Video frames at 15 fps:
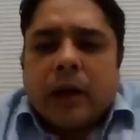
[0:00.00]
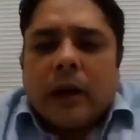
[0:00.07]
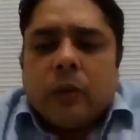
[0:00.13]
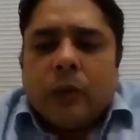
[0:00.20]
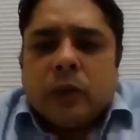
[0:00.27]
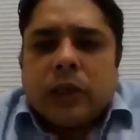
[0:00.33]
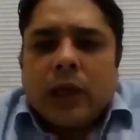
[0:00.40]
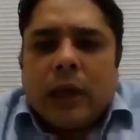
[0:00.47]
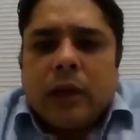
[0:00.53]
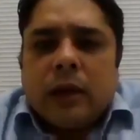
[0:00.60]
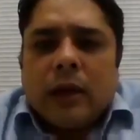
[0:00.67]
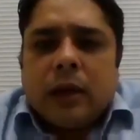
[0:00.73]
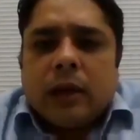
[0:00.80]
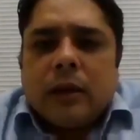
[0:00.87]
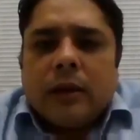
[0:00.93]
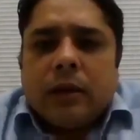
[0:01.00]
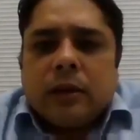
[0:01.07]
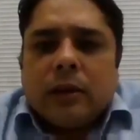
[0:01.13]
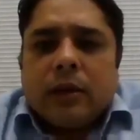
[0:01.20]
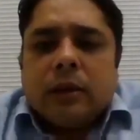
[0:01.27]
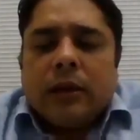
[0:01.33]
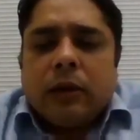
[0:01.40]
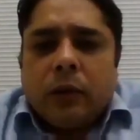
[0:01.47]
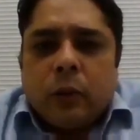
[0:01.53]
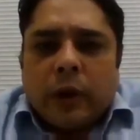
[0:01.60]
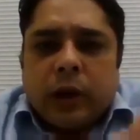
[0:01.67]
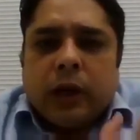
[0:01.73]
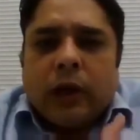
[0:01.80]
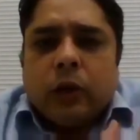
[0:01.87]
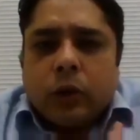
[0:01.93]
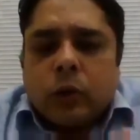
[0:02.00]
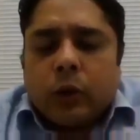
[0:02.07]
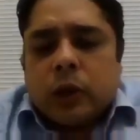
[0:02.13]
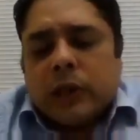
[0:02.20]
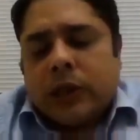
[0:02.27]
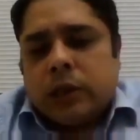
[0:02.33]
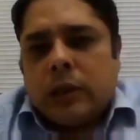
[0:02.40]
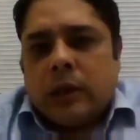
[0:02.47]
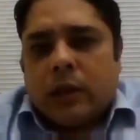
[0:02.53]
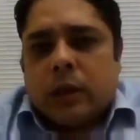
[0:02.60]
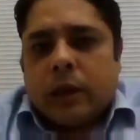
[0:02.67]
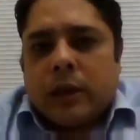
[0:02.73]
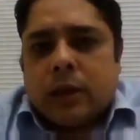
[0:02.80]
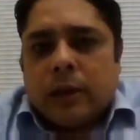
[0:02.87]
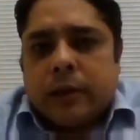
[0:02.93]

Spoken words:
Vishal, this is a very good question.